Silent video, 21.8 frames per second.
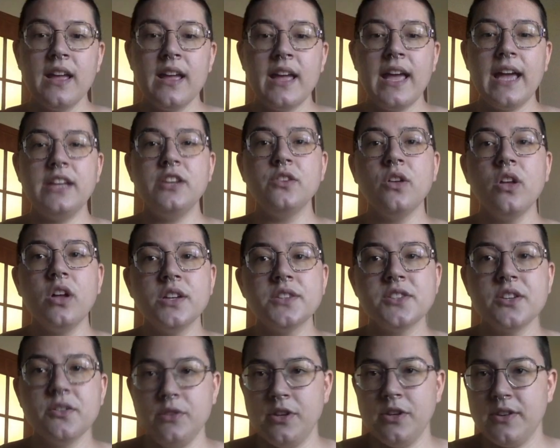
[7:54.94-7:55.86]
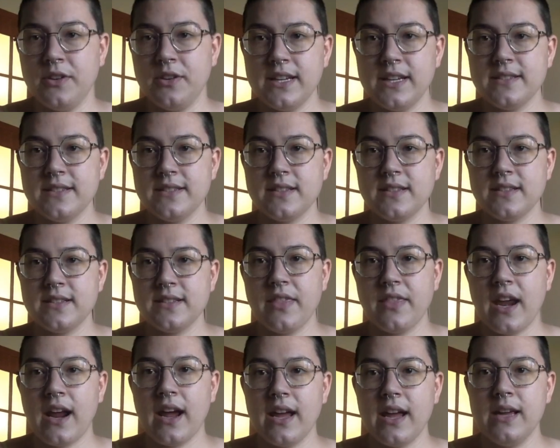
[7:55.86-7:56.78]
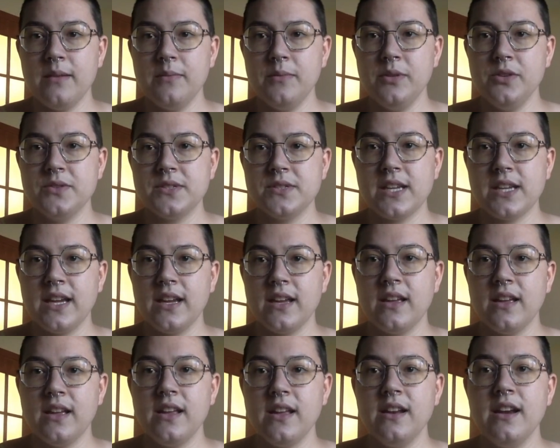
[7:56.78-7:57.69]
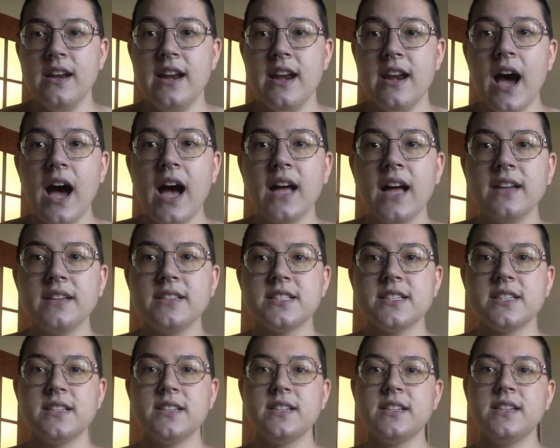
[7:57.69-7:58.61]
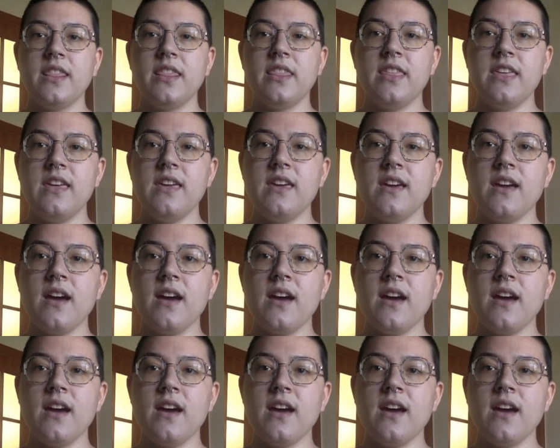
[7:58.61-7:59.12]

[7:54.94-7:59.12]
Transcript: And you'll also notice that I am using not the